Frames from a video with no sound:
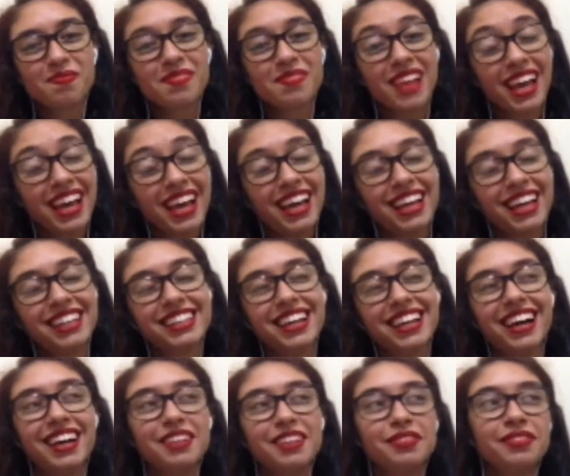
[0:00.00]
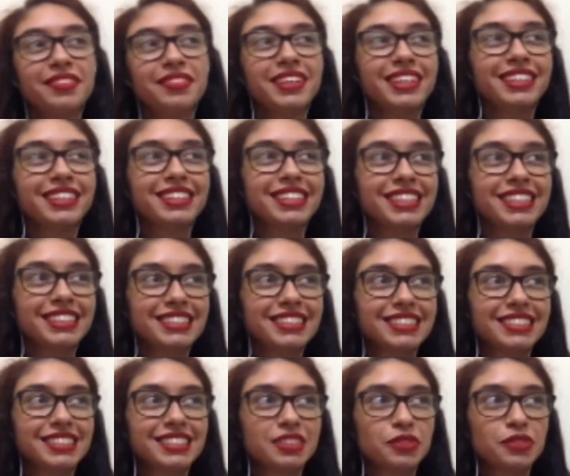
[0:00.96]
And I think this
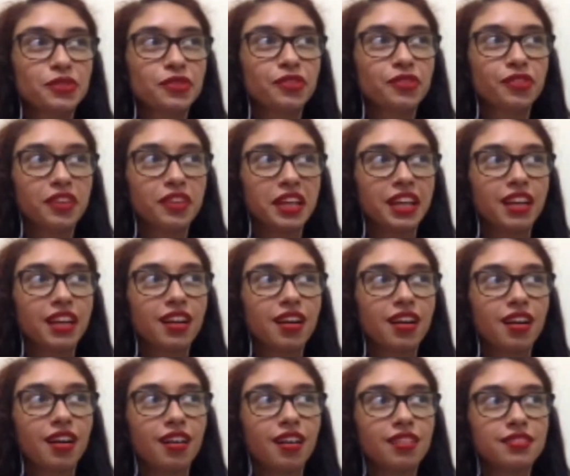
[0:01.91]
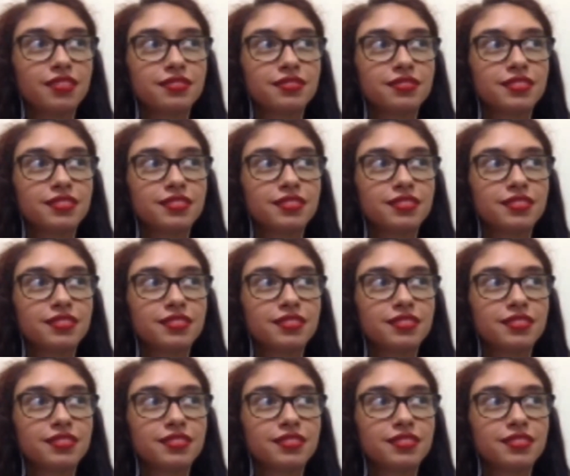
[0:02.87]
thing of